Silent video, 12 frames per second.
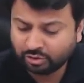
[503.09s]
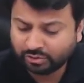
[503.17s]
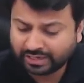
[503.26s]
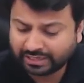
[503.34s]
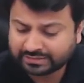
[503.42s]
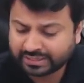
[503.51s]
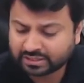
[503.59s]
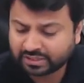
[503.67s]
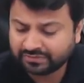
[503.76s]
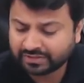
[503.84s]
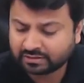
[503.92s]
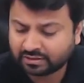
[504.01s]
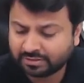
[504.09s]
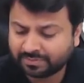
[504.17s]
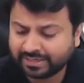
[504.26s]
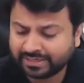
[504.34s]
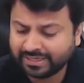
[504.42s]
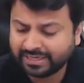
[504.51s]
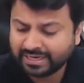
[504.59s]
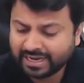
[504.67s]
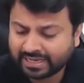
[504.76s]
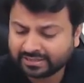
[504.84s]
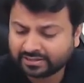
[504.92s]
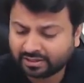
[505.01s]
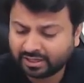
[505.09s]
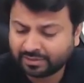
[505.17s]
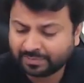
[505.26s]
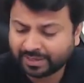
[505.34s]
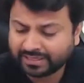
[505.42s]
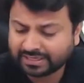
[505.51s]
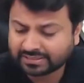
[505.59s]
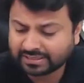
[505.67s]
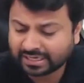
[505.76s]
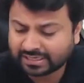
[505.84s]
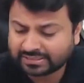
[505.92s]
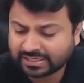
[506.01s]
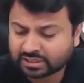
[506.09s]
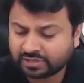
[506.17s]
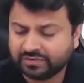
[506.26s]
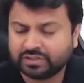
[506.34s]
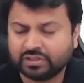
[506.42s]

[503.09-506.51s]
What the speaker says: transaction with a third party and third party has a transaction with your